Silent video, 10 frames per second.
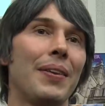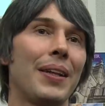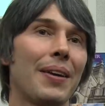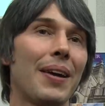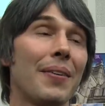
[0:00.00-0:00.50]
on
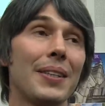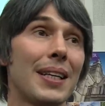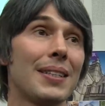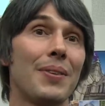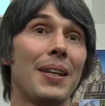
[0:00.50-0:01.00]
that ground, because
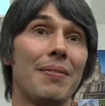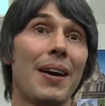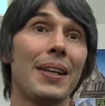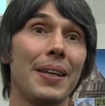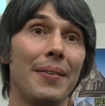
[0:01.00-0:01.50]
that's where the
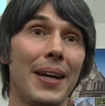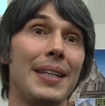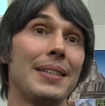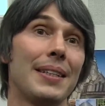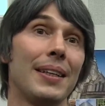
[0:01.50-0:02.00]
value
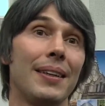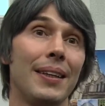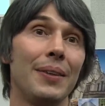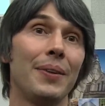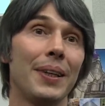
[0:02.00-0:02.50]
is in
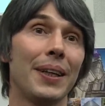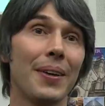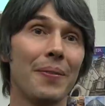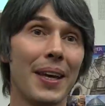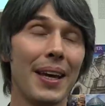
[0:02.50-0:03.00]
the world
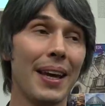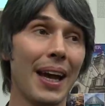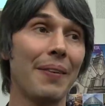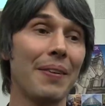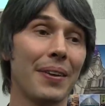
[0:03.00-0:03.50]
economy.
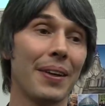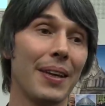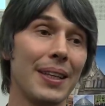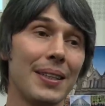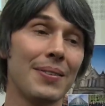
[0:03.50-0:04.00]
However,
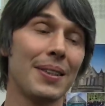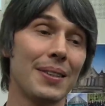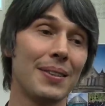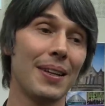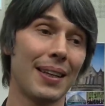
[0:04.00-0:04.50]
it's interesting,
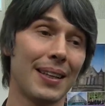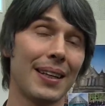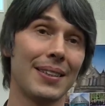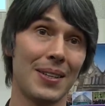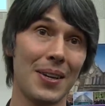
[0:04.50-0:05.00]
I
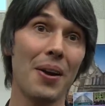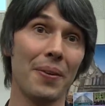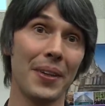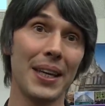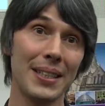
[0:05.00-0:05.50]
think, to note
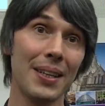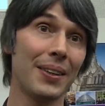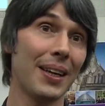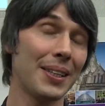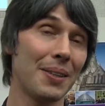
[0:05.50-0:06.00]
that it's not
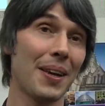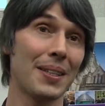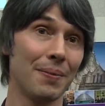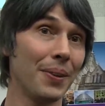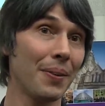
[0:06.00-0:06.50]
large amounts
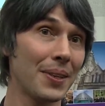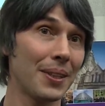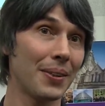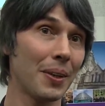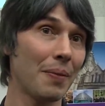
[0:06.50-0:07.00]
of money we're
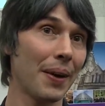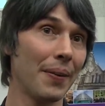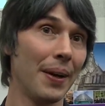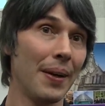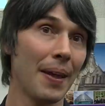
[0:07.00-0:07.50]
talking about.
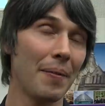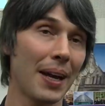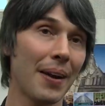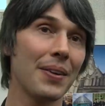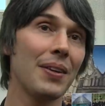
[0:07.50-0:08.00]
I mean,
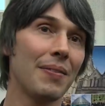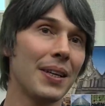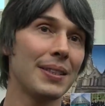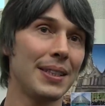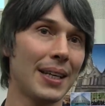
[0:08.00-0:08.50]
our
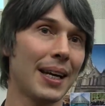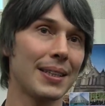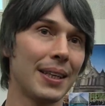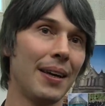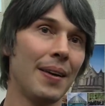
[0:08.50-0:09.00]
university
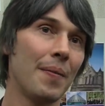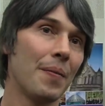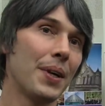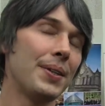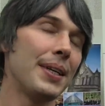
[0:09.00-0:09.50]
sector,
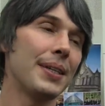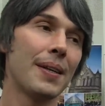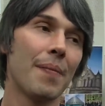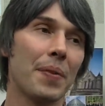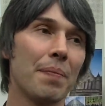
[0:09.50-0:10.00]
which is
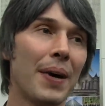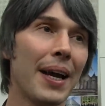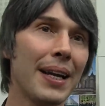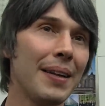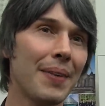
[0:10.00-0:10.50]
by
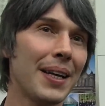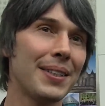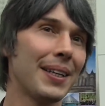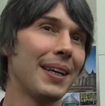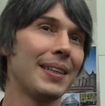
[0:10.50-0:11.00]
any
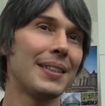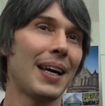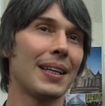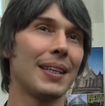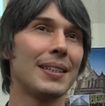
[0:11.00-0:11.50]
measure
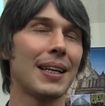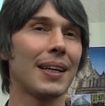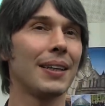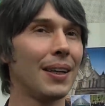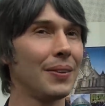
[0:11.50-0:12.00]

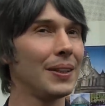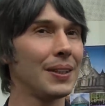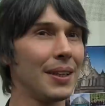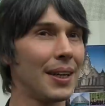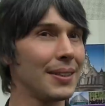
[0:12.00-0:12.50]
second only to the
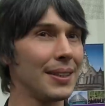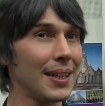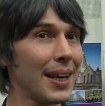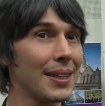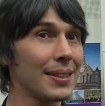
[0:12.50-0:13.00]
United
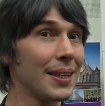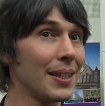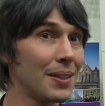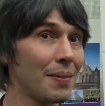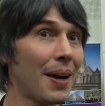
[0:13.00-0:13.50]
States and in
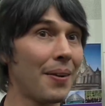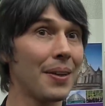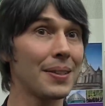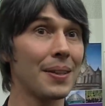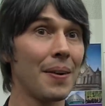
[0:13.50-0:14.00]
some
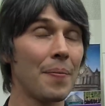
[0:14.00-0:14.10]
areas